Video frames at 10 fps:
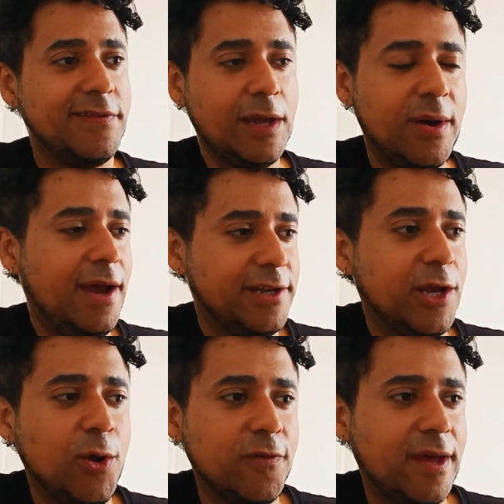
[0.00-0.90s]
Now I
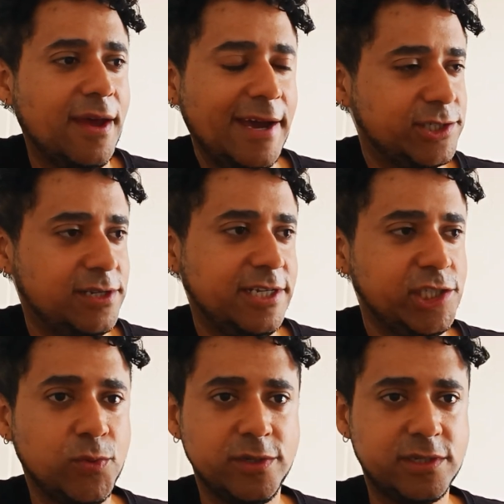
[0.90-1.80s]
know that actually
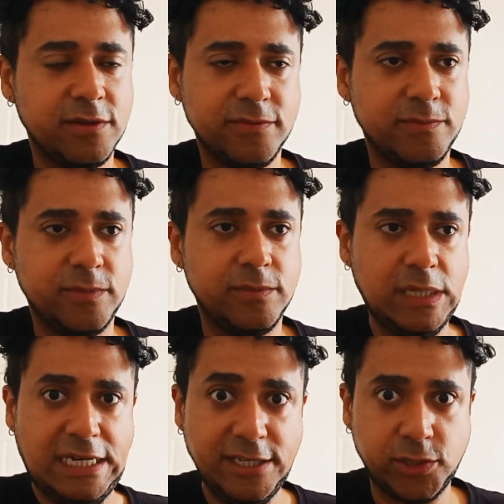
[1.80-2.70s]
she was
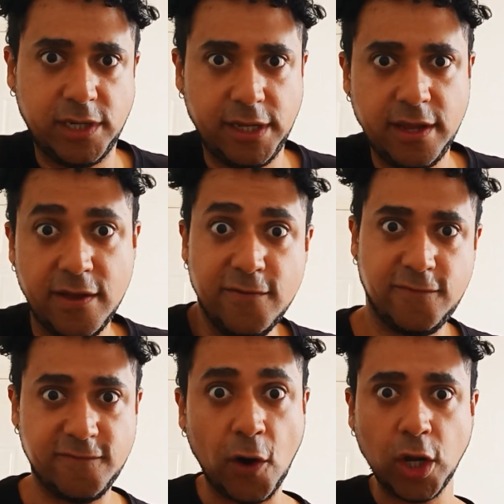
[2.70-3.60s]
literally
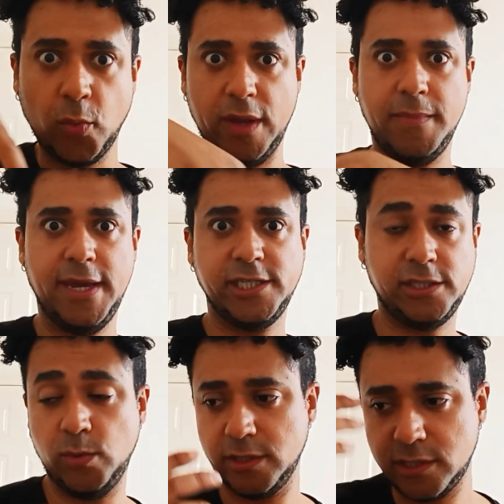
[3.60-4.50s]
following me.
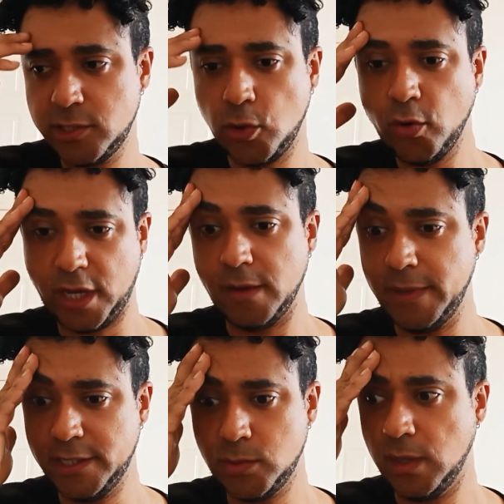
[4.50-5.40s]
She was stalking
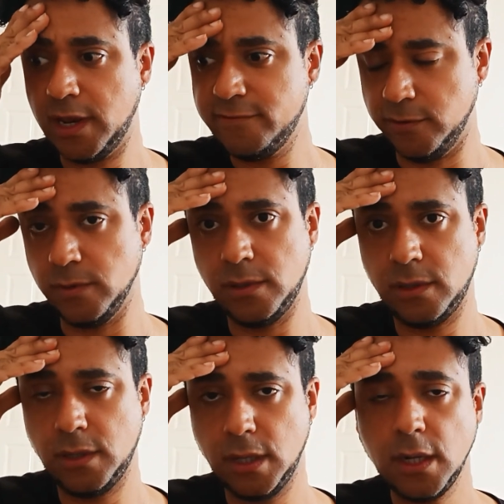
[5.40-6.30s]
me to a level.
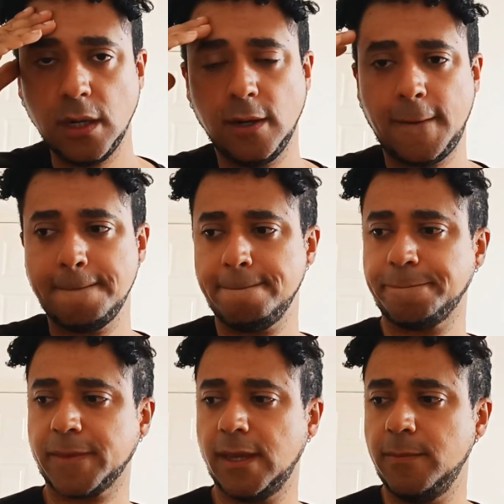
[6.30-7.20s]

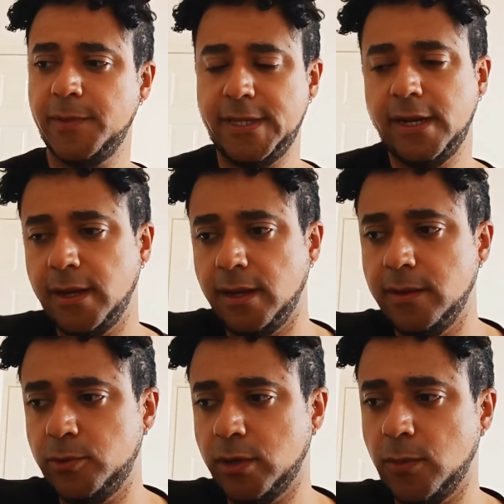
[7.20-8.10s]
But then
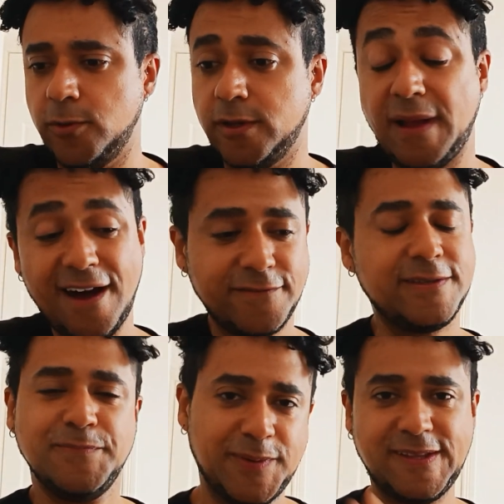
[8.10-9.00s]
I broke up with her
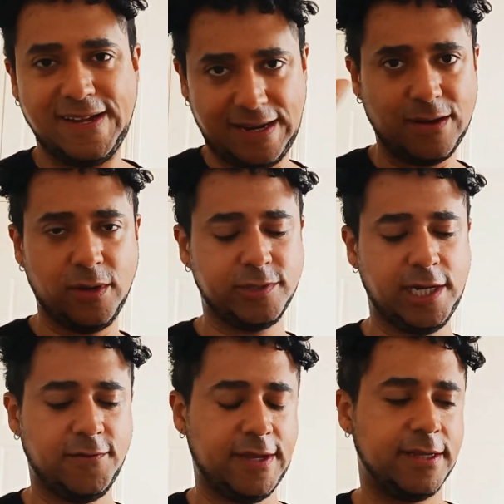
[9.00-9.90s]
but then I'll
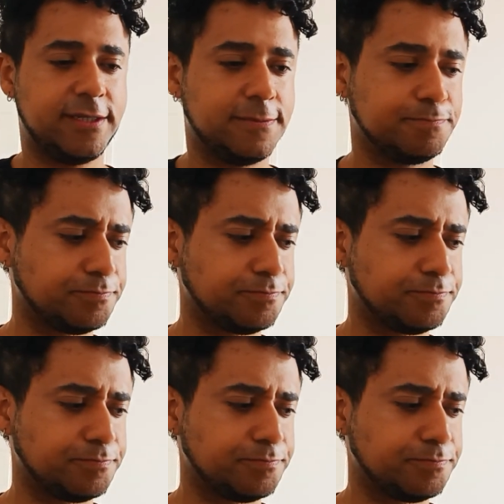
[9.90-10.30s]
tell you that